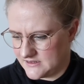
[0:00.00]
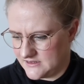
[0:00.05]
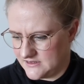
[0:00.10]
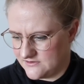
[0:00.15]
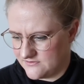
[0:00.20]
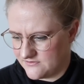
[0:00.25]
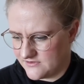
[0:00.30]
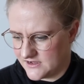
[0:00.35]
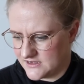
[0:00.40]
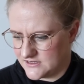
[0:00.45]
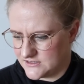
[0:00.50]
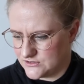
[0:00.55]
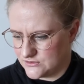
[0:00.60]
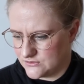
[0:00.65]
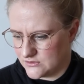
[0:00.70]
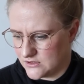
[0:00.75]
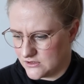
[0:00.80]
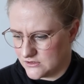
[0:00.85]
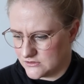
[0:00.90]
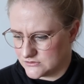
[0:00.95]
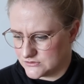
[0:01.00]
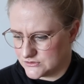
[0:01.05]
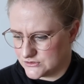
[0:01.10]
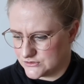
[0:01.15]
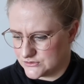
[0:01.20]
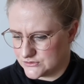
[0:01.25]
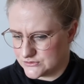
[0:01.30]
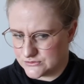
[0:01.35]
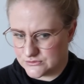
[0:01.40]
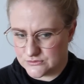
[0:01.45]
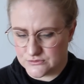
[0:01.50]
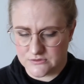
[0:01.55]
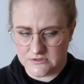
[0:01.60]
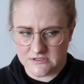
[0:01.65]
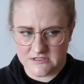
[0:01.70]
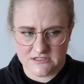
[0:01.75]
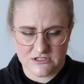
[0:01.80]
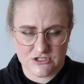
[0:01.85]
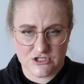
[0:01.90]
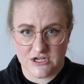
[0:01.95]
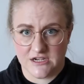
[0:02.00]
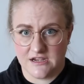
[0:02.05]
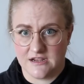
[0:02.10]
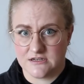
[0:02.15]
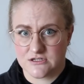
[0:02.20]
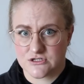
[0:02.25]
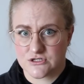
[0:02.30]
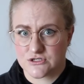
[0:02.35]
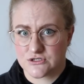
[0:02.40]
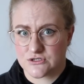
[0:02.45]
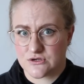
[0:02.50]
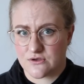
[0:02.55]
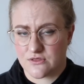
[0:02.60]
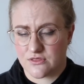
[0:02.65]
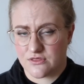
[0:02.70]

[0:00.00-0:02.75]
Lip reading: invite you all to exchange